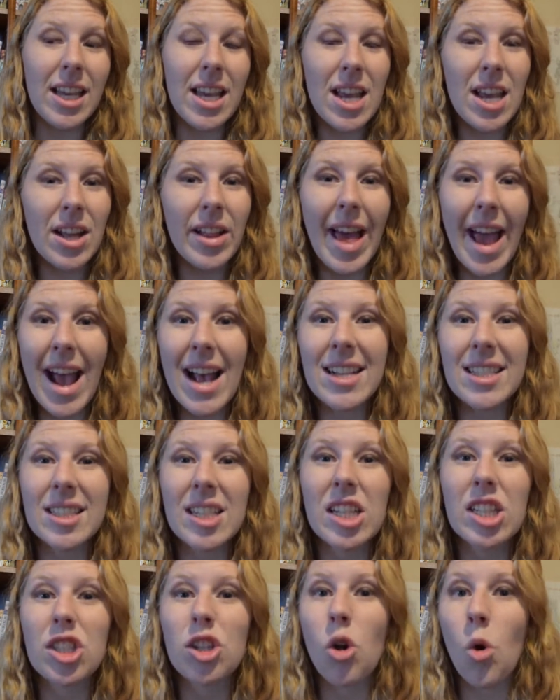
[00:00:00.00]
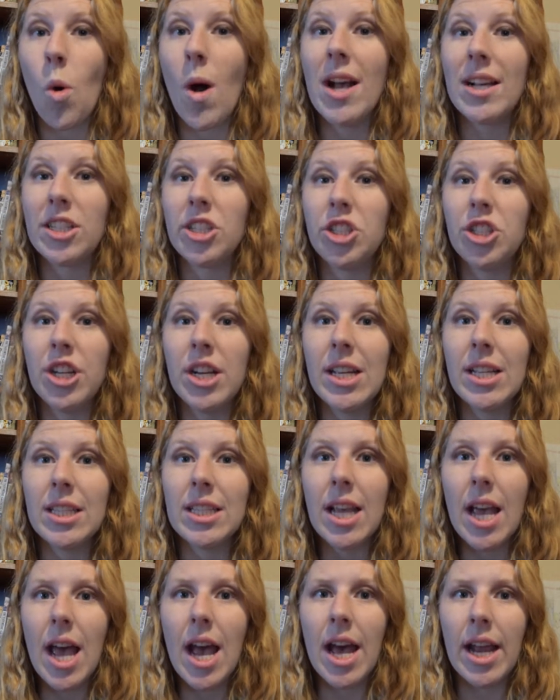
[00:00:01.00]
he'll ask us questions,
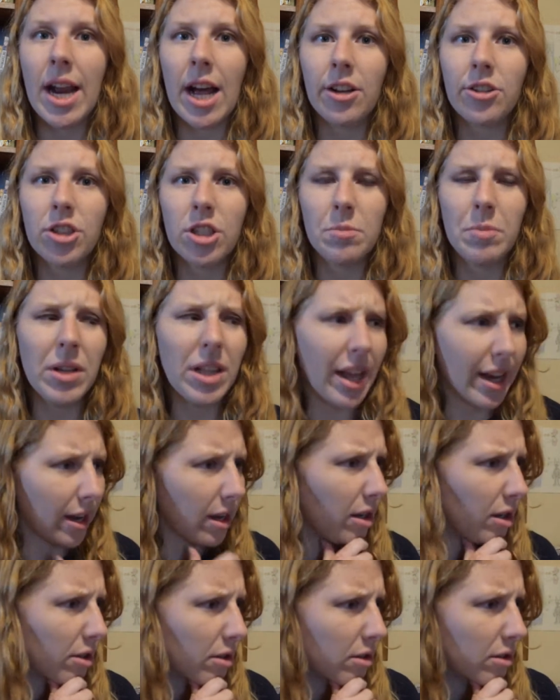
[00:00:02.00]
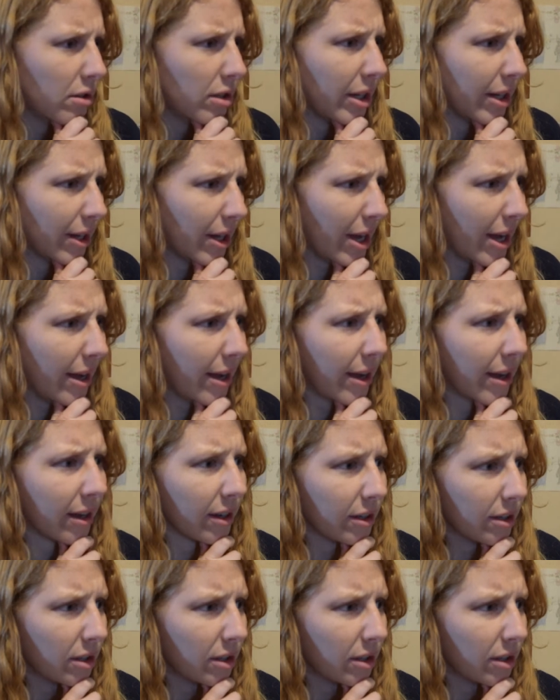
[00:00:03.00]
and I'll just be like, yeah,